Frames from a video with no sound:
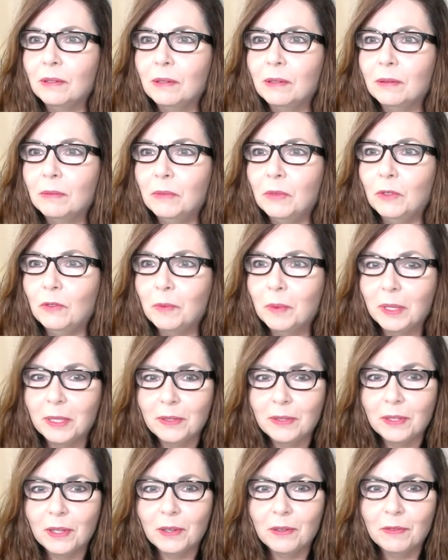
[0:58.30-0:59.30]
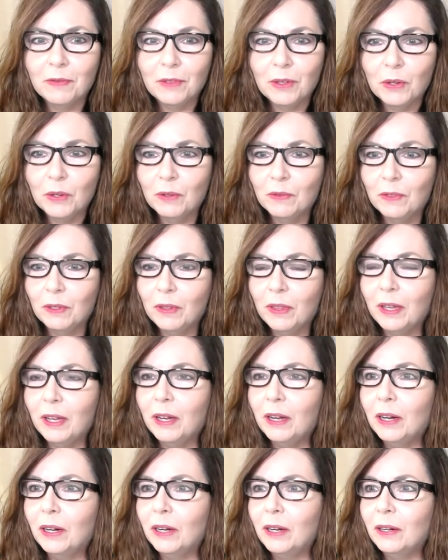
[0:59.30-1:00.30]
move myself over
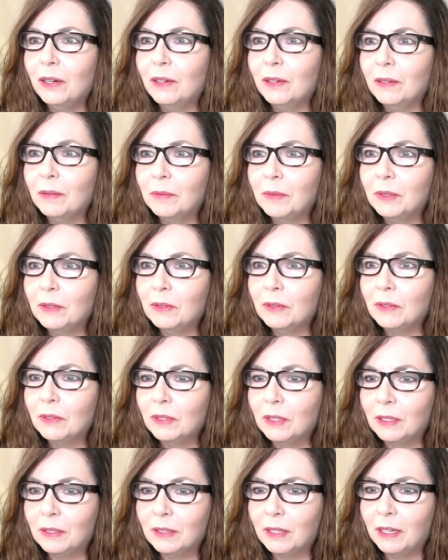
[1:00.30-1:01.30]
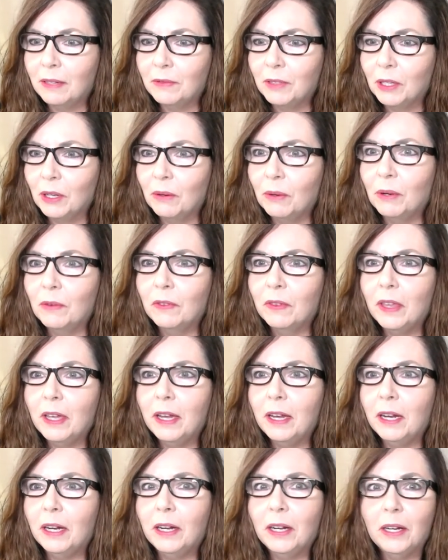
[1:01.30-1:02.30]
there in case I have to go over
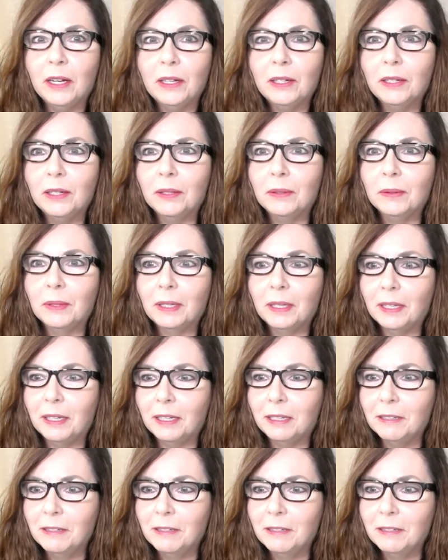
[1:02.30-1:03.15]
there. Okay.